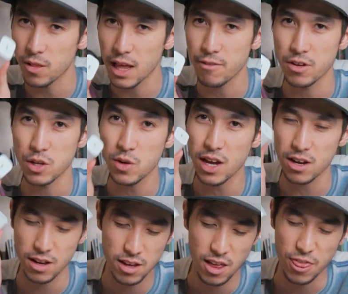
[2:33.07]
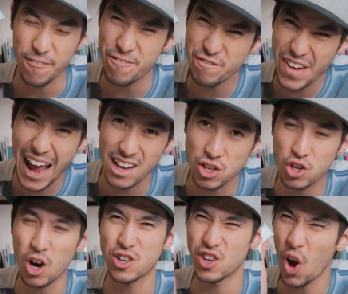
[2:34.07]
11. You get the fast
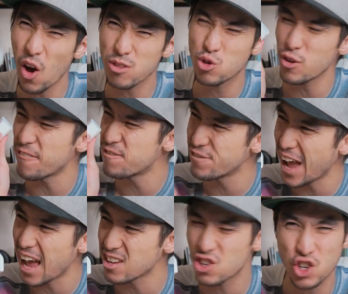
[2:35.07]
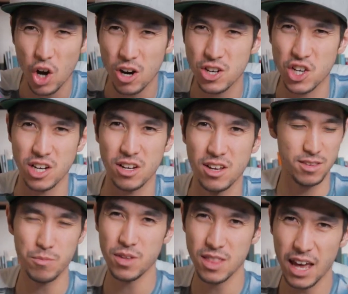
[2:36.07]
charger, ultra fast charging,
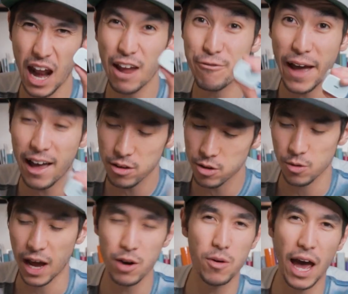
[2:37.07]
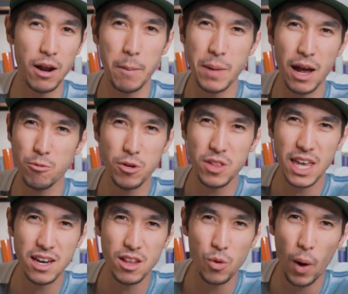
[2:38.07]
something that I value. I'm not really
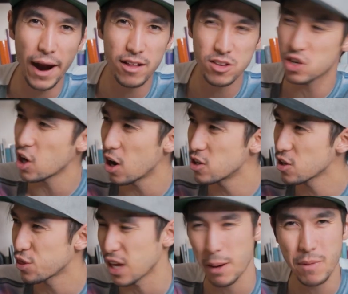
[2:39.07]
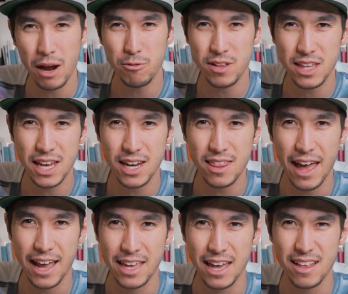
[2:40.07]
into the wireless charging thing. I'm not really into
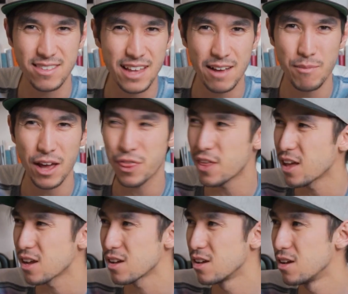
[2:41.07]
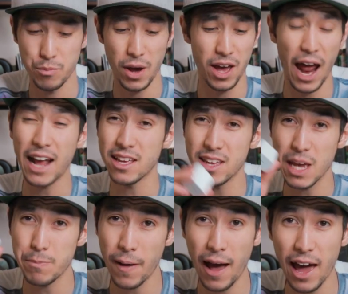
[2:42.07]
that yet. That's not my thing. But I can
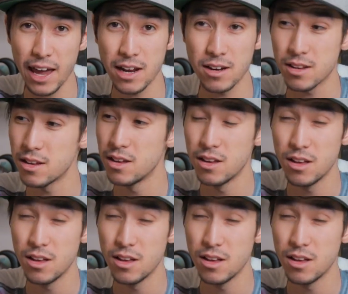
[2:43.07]
get behind